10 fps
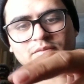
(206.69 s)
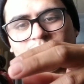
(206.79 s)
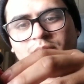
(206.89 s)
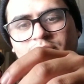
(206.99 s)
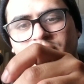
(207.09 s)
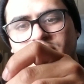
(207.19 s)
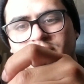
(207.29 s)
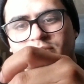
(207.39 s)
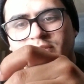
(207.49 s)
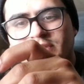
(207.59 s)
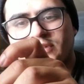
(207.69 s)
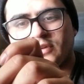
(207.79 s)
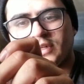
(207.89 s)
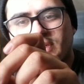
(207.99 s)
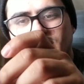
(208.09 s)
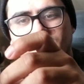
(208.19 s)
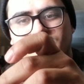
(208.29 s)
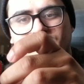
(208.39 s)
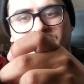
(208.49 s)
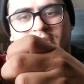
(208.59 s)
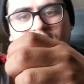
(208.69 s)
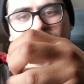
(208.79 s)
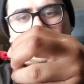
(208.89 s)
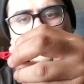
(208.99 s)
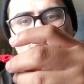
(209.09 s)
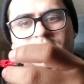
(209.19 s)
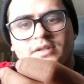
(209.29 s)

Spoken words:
What we'll do is we'll go ahead and lift up the arms.